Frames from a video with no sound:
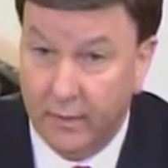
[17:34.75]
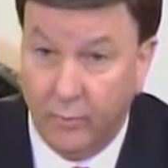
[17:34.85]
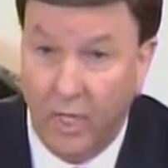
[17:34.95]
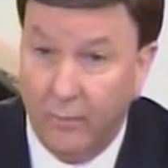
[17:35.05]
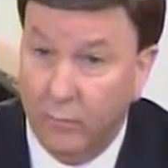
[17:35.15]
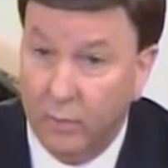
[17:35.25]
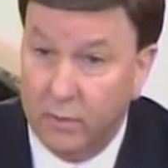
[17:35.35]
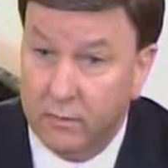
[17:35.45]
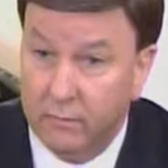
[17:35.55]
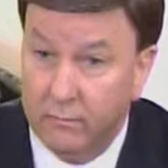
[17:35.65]
the problem
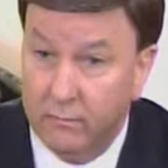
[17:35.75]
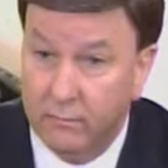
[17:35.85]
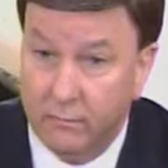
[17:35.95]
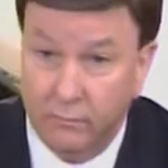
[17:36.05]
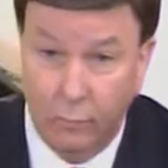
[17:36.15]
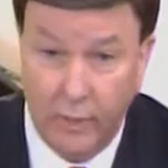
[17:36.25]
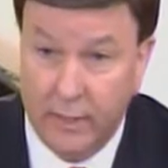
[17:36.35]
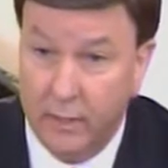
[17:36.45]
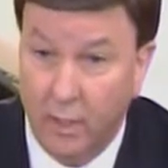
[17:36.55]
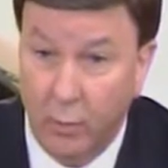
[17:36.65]
was we
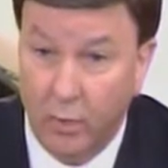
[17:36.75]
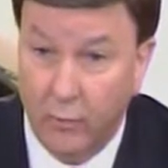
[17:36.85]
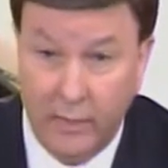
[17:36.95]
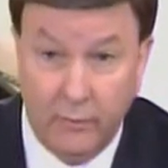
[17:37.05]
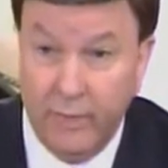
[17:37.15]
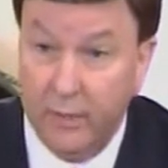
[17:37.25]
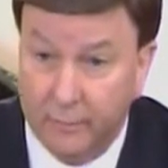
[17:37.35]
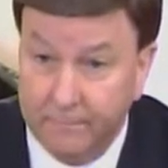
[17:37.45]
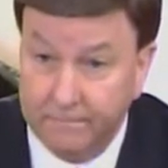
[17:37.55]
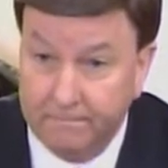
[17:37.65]
didn't know what we don't know.